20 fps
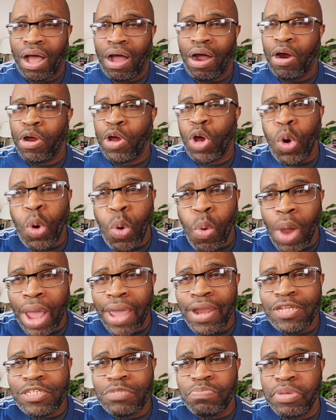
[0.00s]
aren't
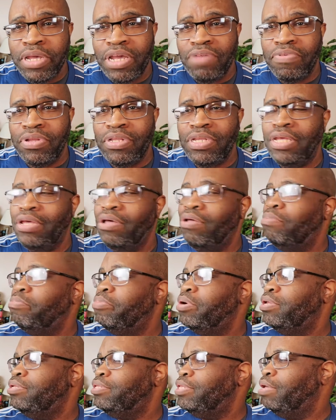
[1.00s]
quite as big of a deal,
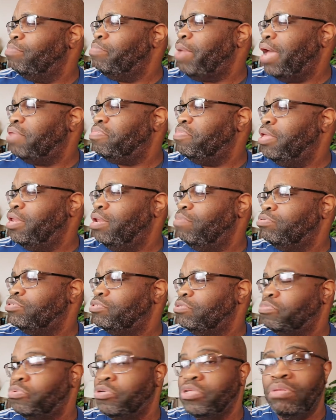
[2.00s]
but uh, back then it was
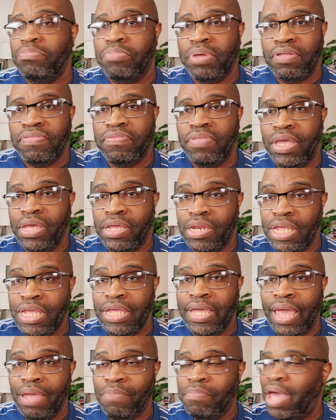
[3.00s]
a really big thing, and he
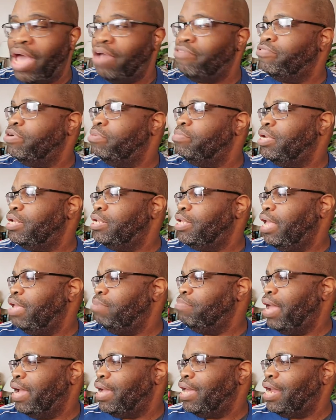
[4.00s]
came back from it and came
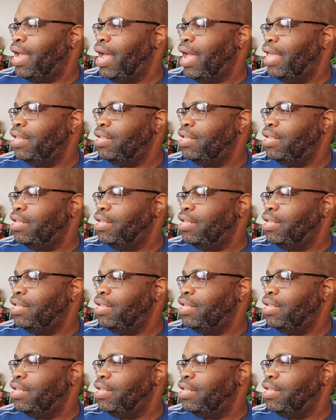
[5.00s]
back at a high